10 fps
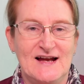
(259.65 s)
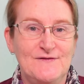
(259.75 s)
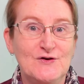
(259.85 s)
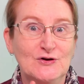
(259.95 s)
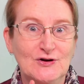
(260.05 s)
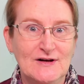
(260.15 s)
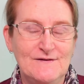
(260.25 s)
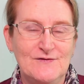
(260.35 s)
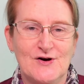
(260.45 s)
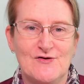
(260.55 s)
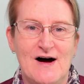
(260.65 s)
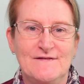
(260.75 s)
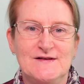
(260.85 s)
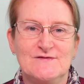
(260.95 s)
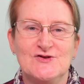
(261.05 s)
And if you're looking for a
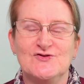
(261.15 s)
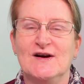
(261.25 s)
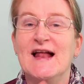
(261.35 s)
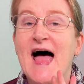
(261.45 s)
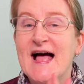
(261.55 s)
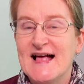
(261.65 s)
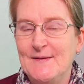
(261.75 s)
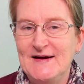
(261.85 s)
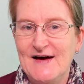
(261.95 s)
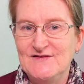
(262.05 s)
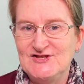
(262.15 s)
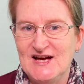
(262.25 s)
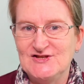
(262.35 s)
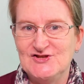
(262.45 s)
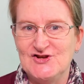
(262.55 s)
crafty retreat, come and have a
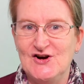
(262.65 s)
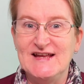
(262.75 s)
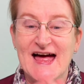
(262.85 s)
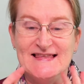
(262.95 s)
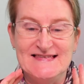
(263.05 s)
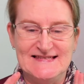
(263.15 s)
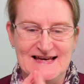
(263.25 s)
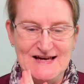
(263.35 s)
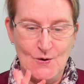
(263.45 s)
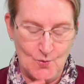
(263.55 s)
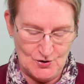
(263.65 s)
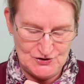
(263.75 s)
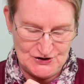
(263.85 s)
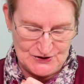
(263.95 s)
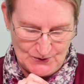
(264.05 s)
chat to Jodie and see
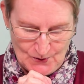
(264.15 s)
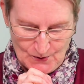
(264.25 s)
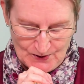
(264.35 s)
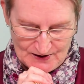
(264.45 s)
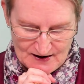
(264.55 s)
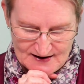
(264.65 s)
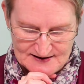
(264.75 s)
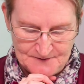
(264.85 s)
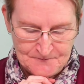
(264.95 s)
what you can organise.